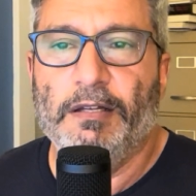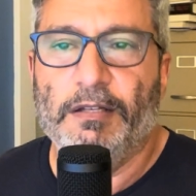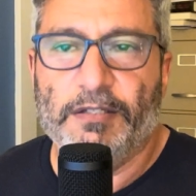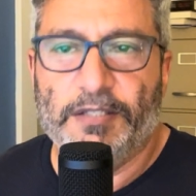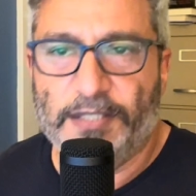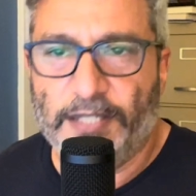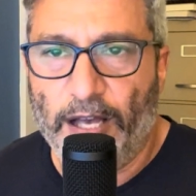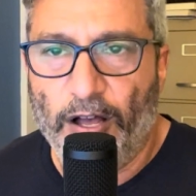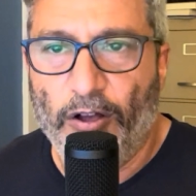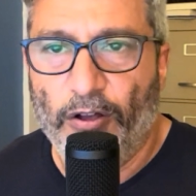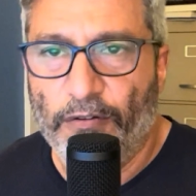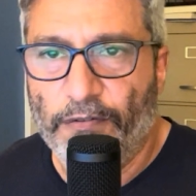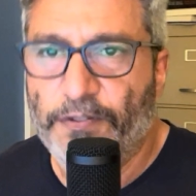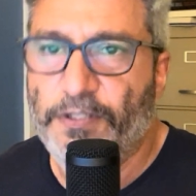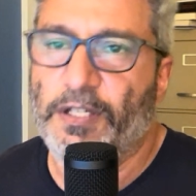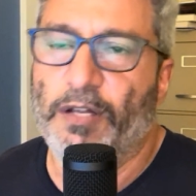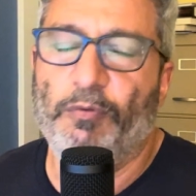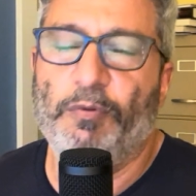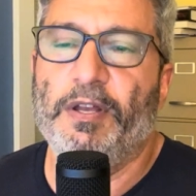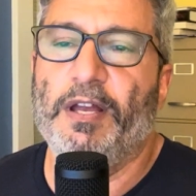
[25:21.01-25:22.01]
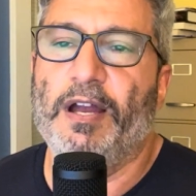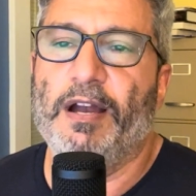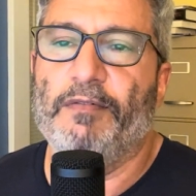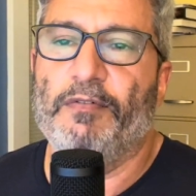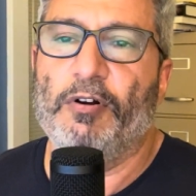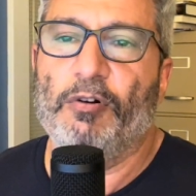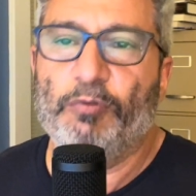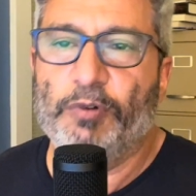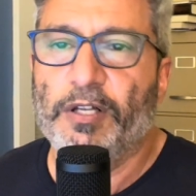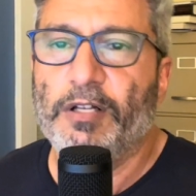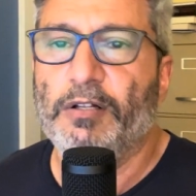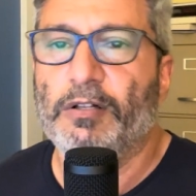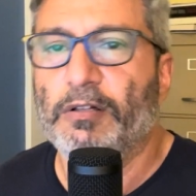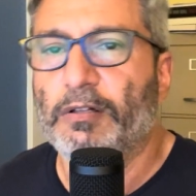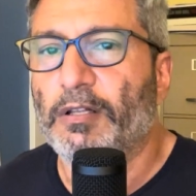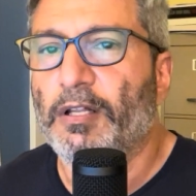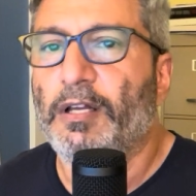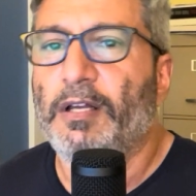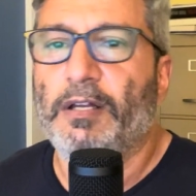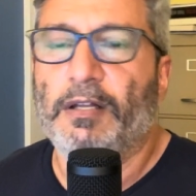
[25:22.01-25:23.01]
selves that we have, our
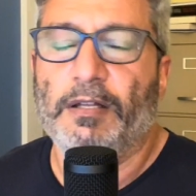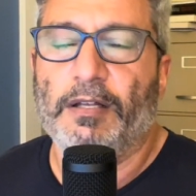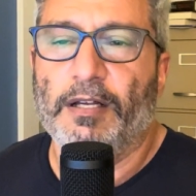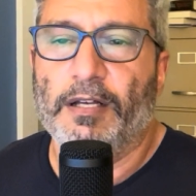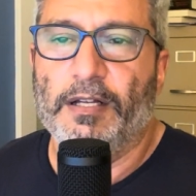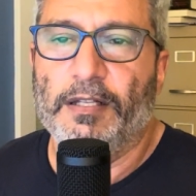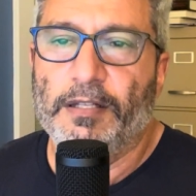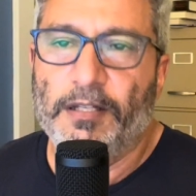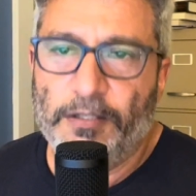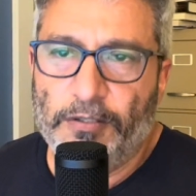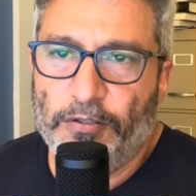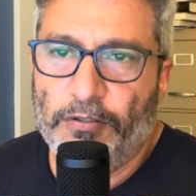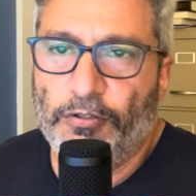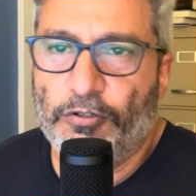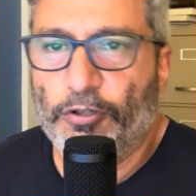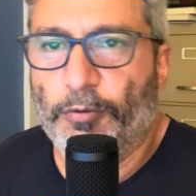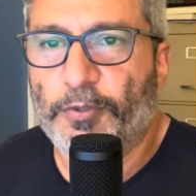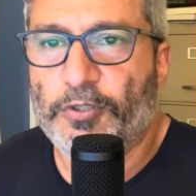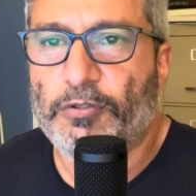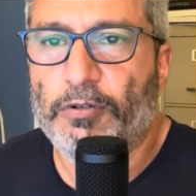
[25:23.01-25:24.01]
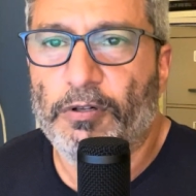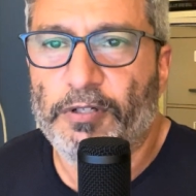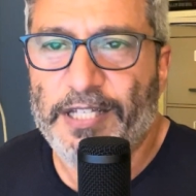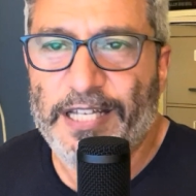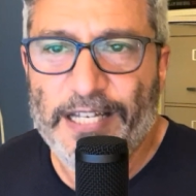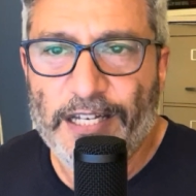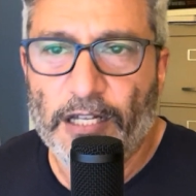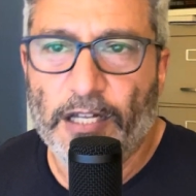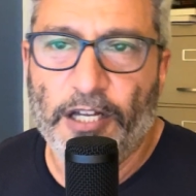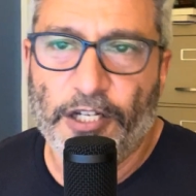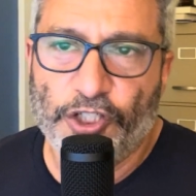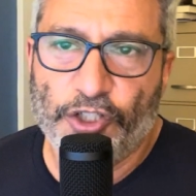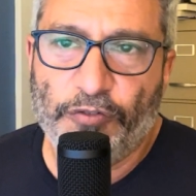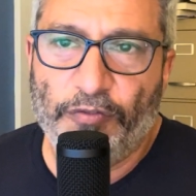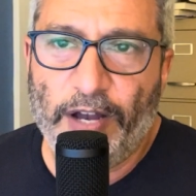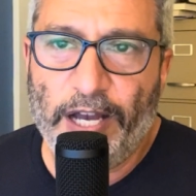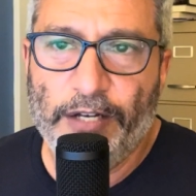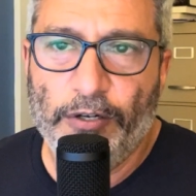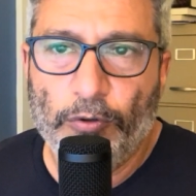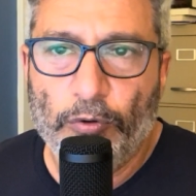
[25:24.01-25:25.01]
real, the Germans called innerer
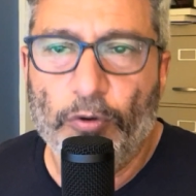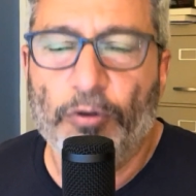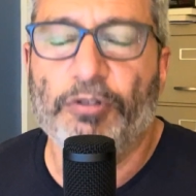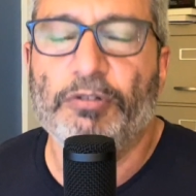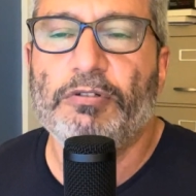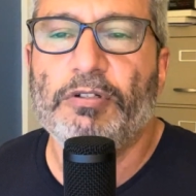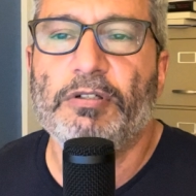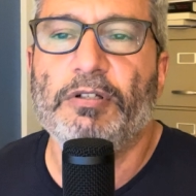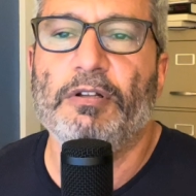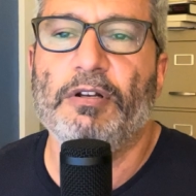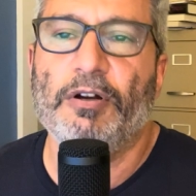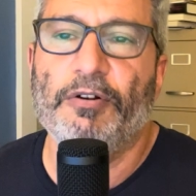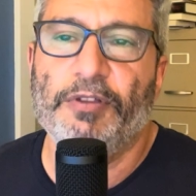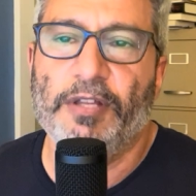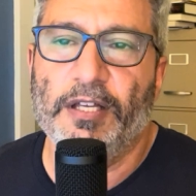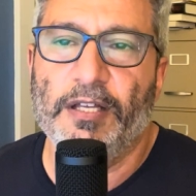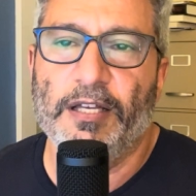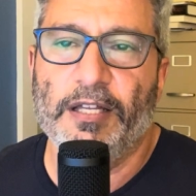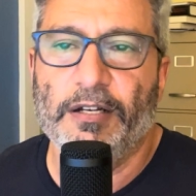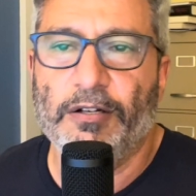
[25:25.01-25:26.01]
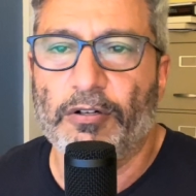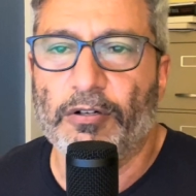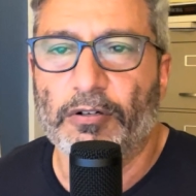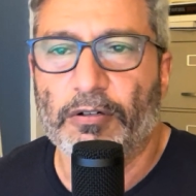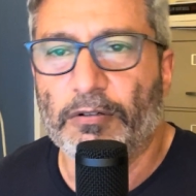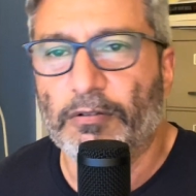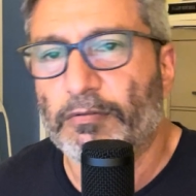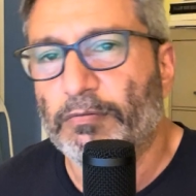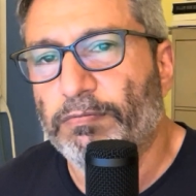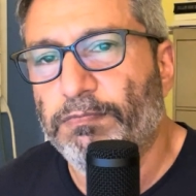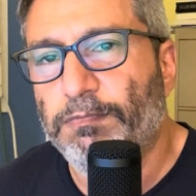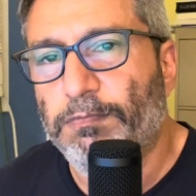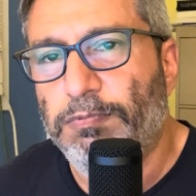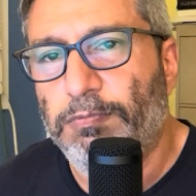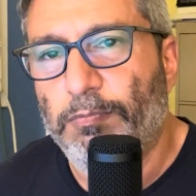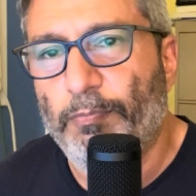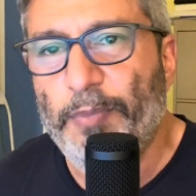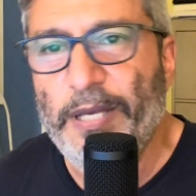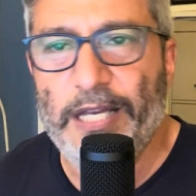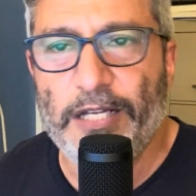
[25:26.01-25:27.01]
Schweinehund, the inner
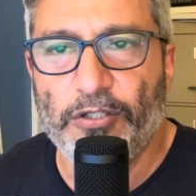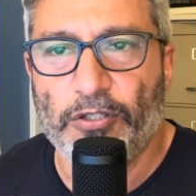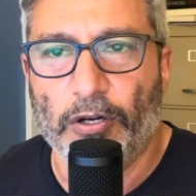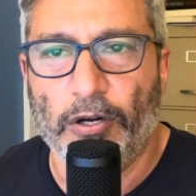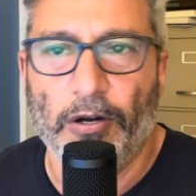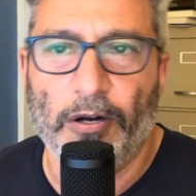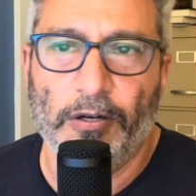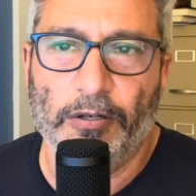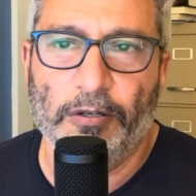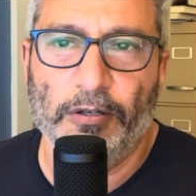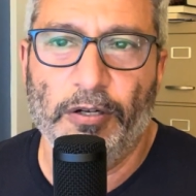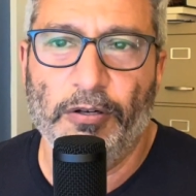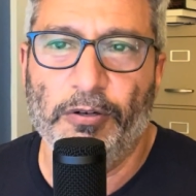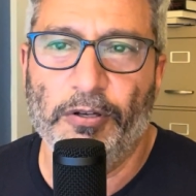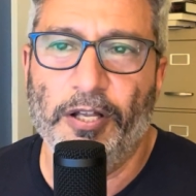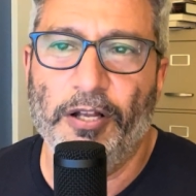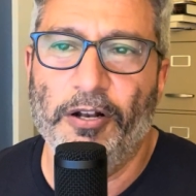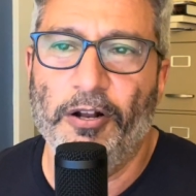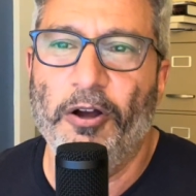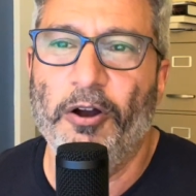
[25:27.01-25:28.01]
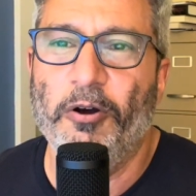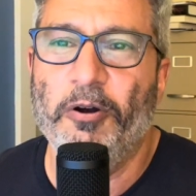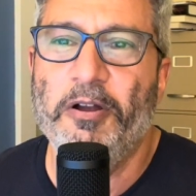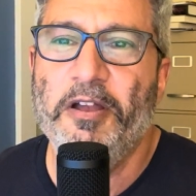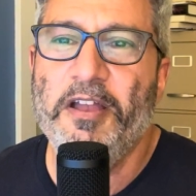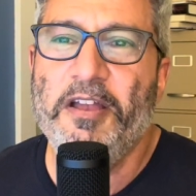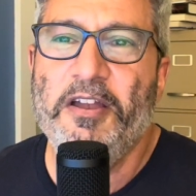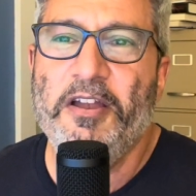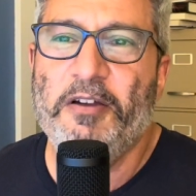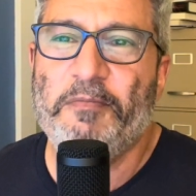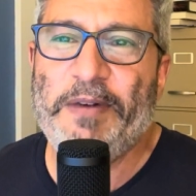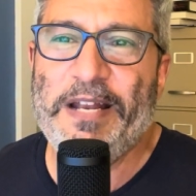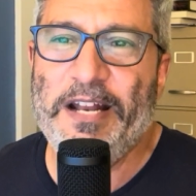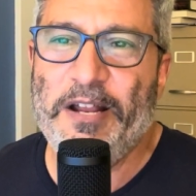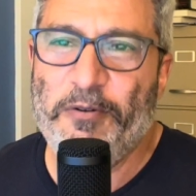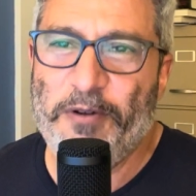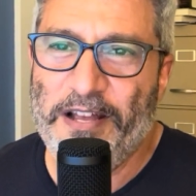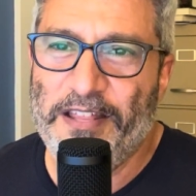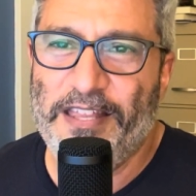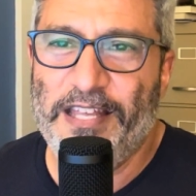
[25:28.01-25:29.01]
pig dog, But
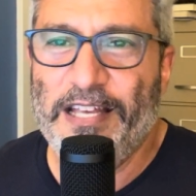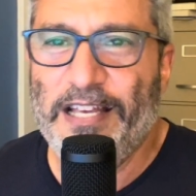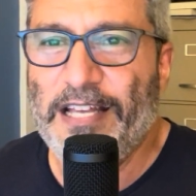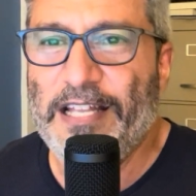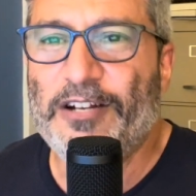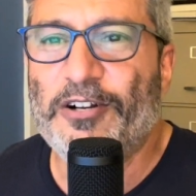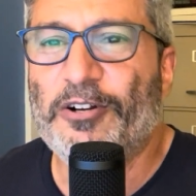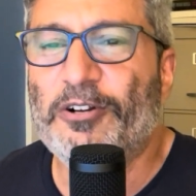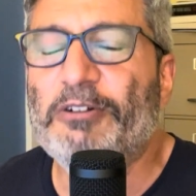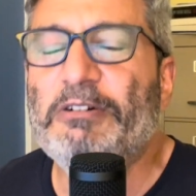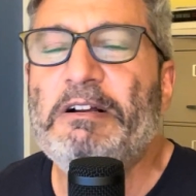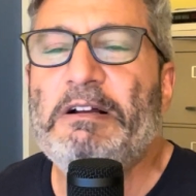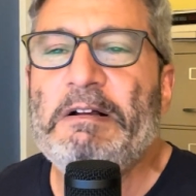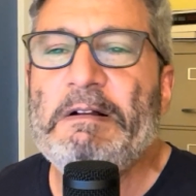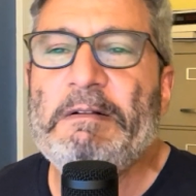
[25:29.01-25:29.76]
anyway, the inner,